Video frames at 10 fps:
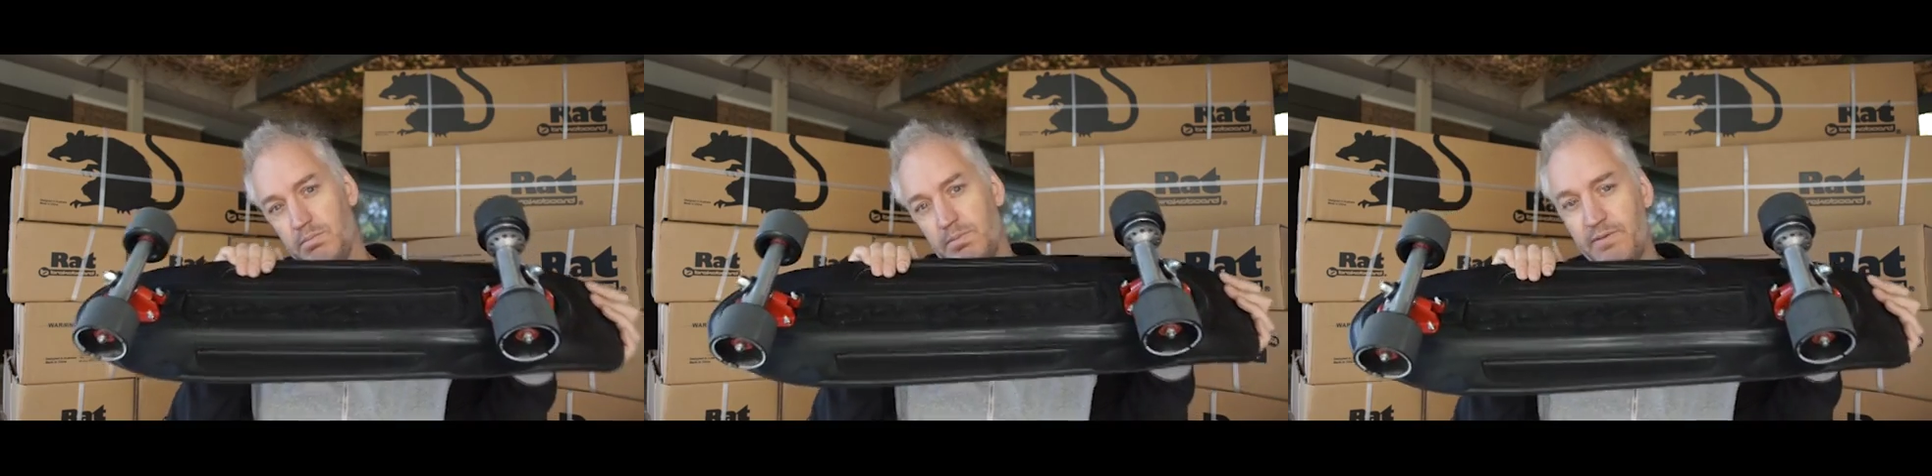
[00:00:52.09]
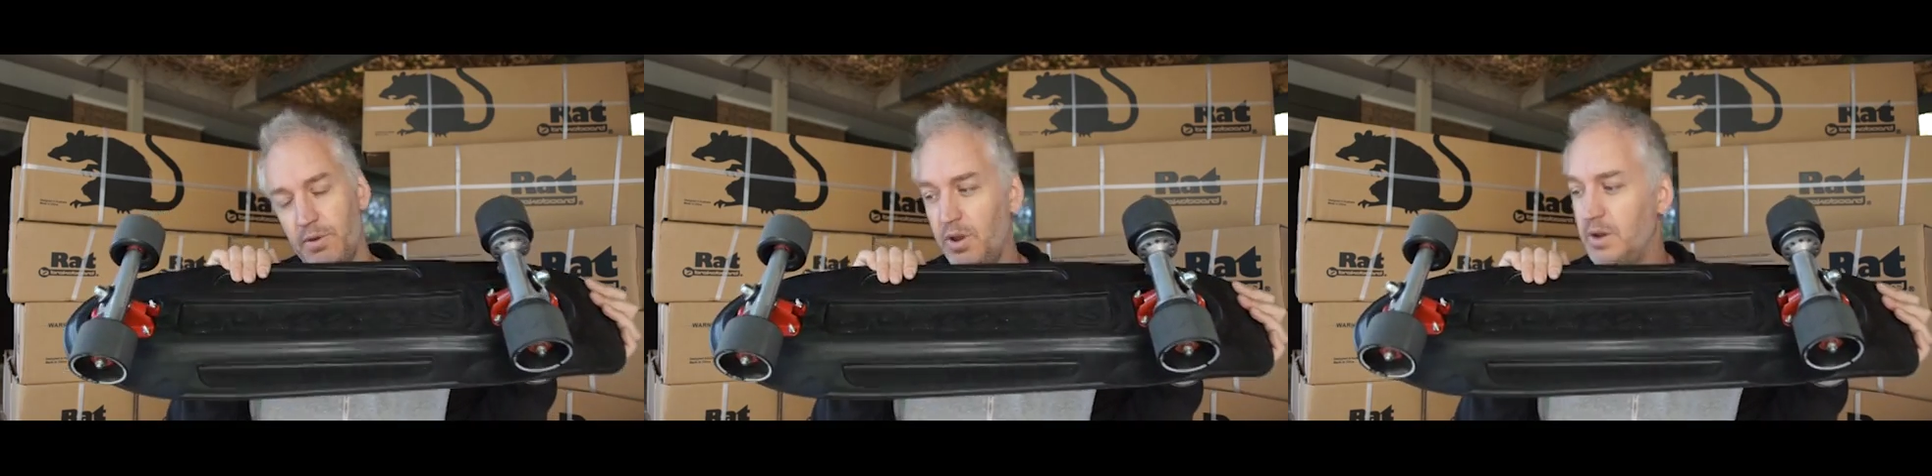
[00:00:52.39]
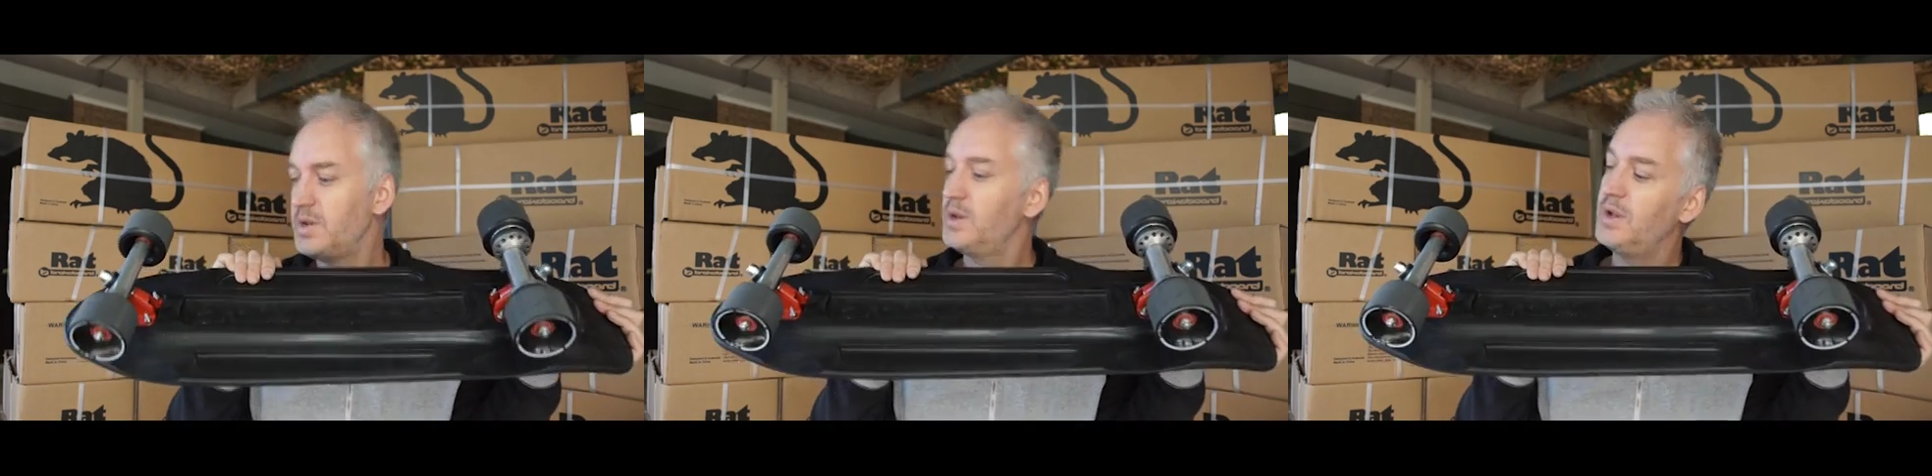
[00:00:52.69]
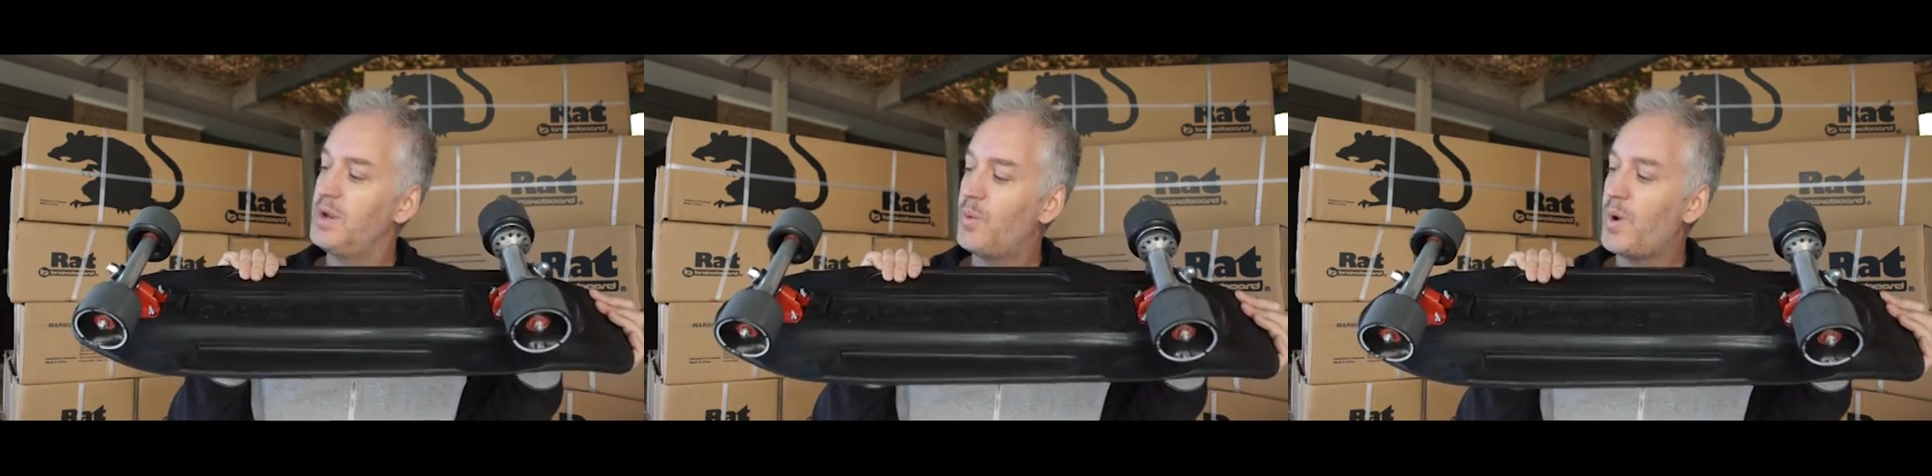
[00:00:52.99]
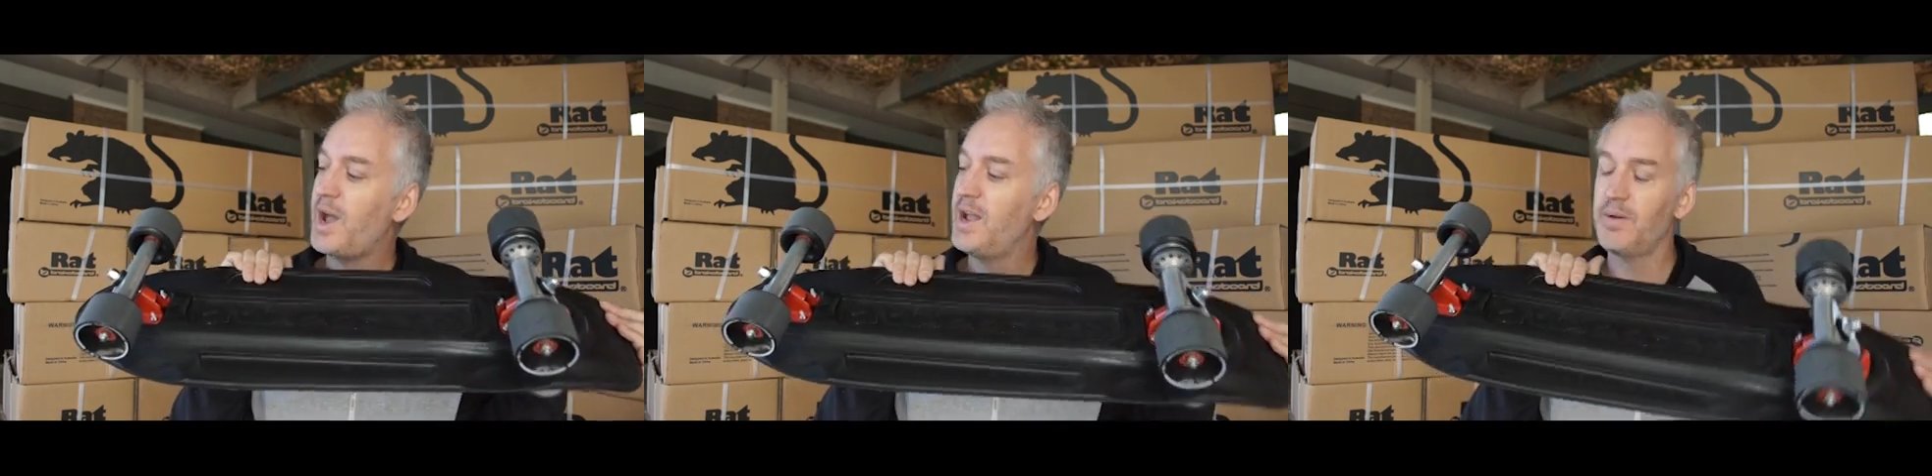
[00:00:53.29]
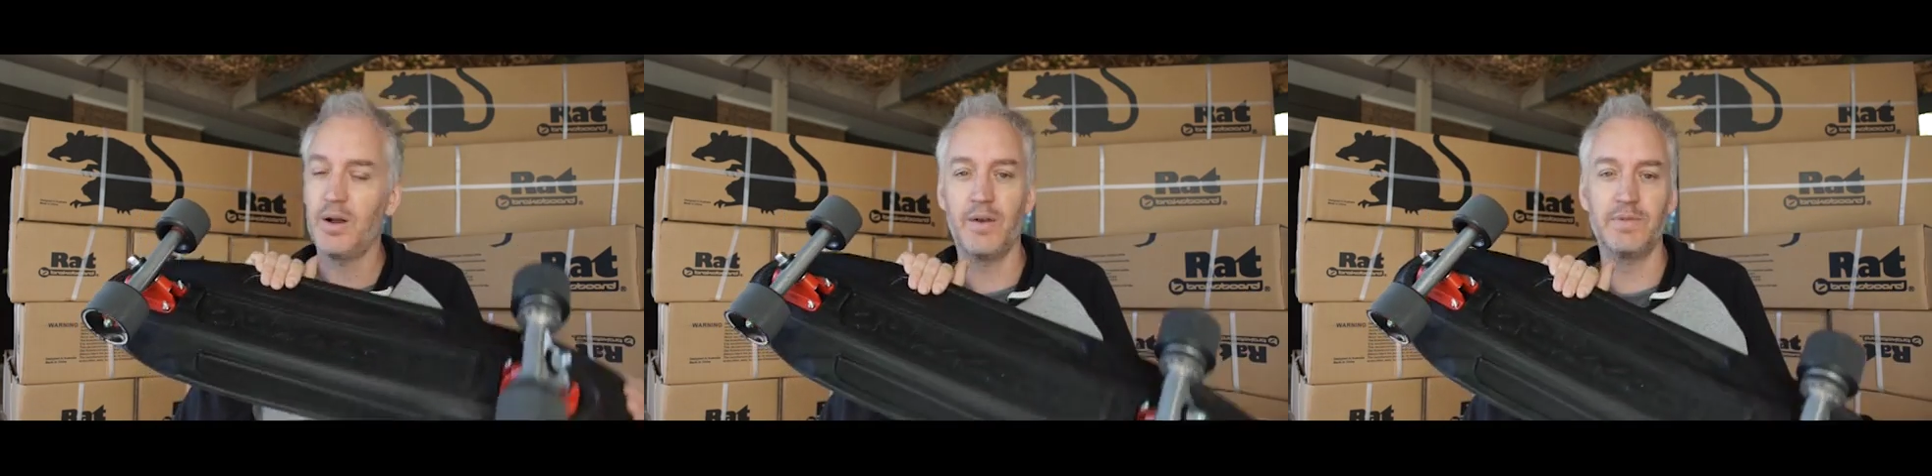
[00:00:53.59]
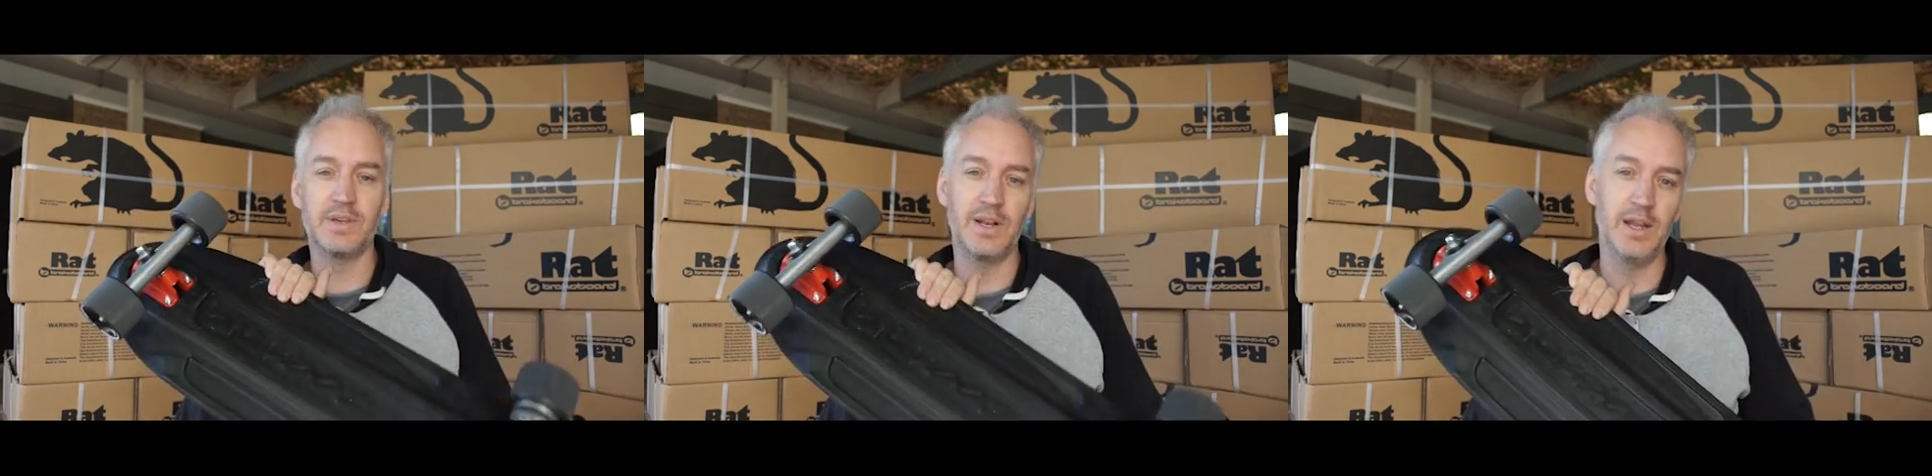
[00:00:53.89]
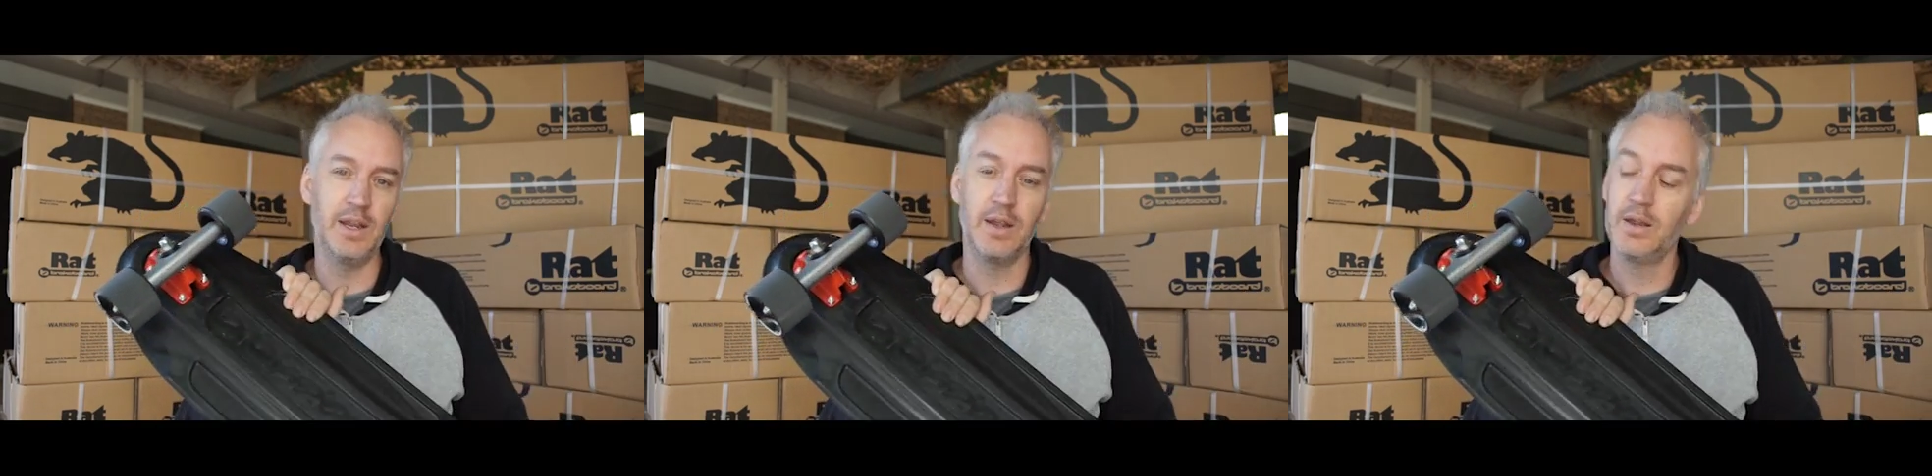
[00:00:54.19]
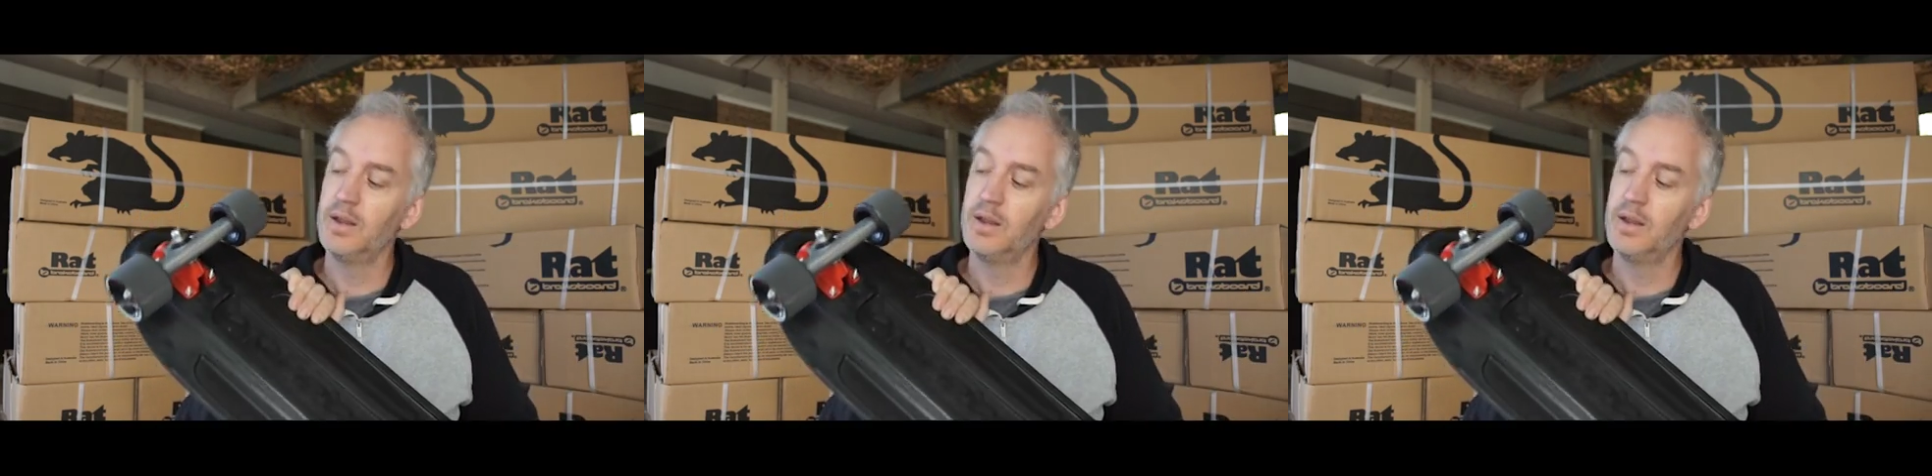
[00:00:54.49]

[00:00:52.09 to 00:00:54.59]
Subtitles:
preferred way. Obviously,